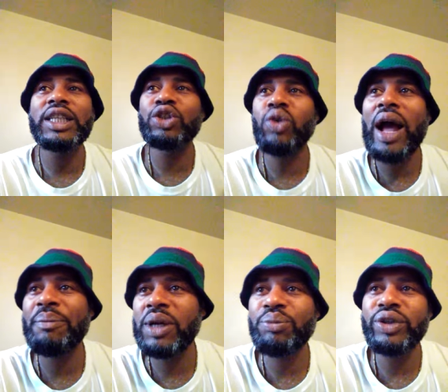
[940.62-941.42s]
It's
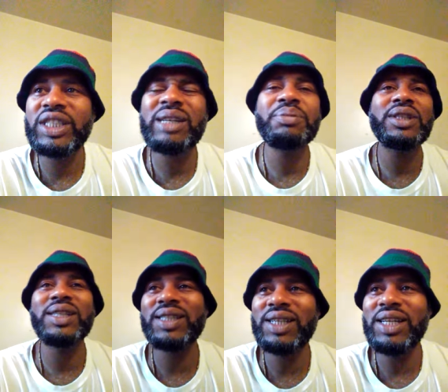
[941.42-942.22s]
dropping
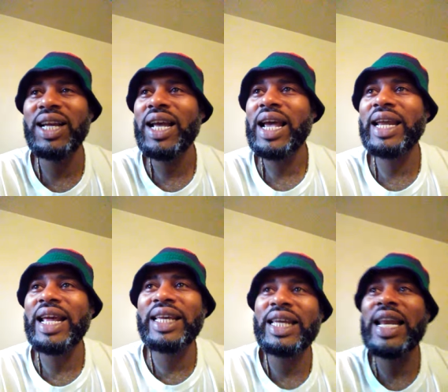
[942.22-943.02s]
precipitously and
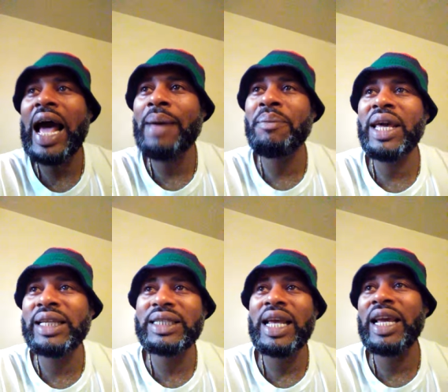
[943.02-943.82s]
they cannot
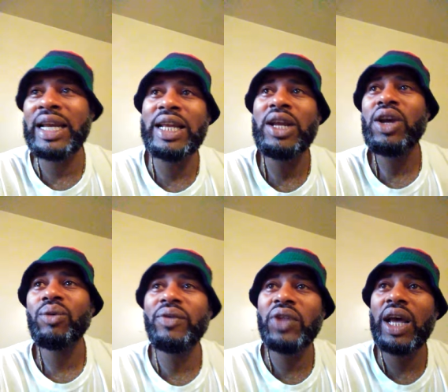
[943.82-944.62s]
maintain it
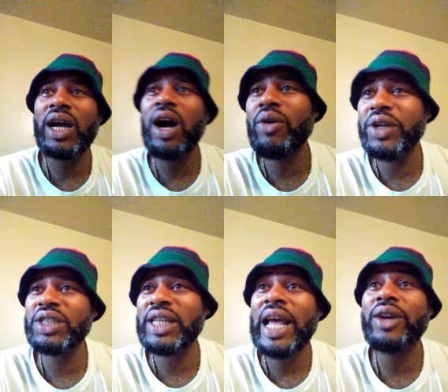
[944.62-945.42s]
with their
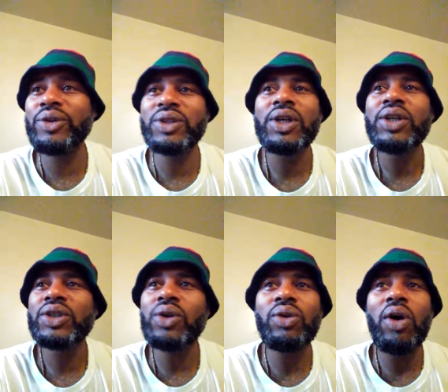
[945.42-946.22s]
current standards.
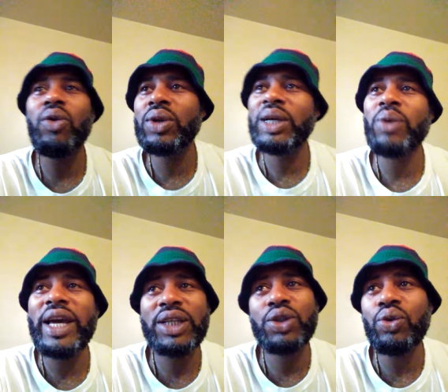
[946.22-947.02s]
So the only
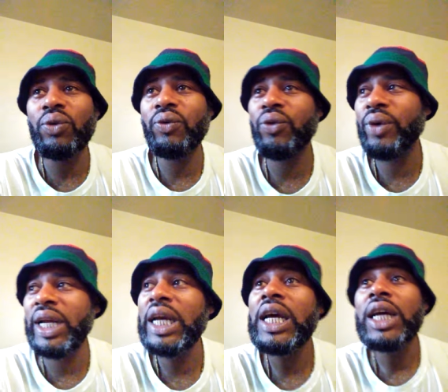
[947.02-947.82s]
way is through
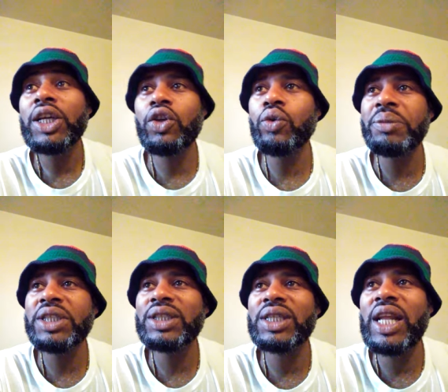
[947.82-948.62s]
free
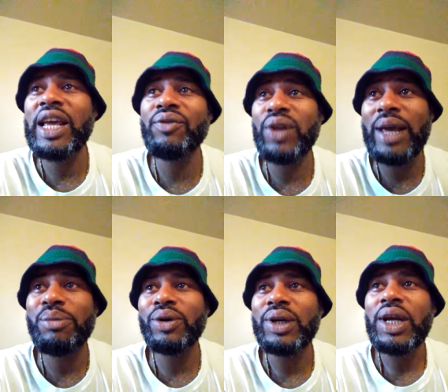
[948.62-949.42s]
human slave
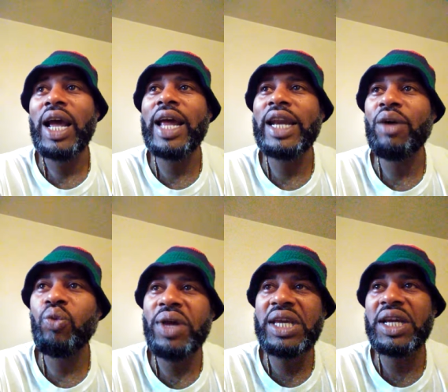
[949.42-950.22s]
labor and they're
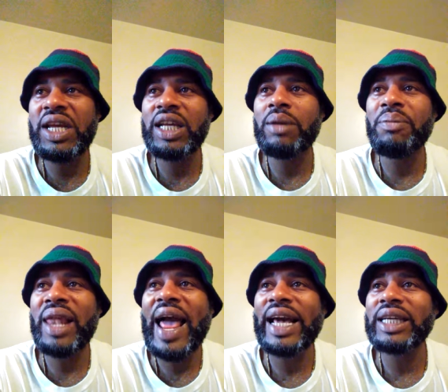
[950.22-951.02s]
weakening the
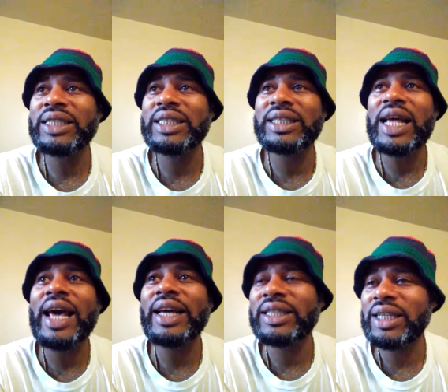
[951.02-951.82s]
black
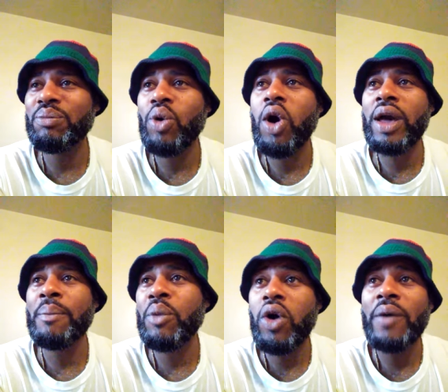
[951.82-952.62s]
society more
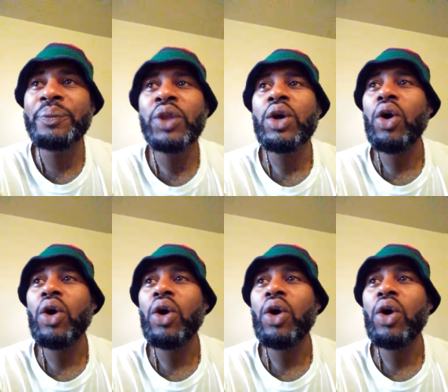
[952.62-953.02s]
and more.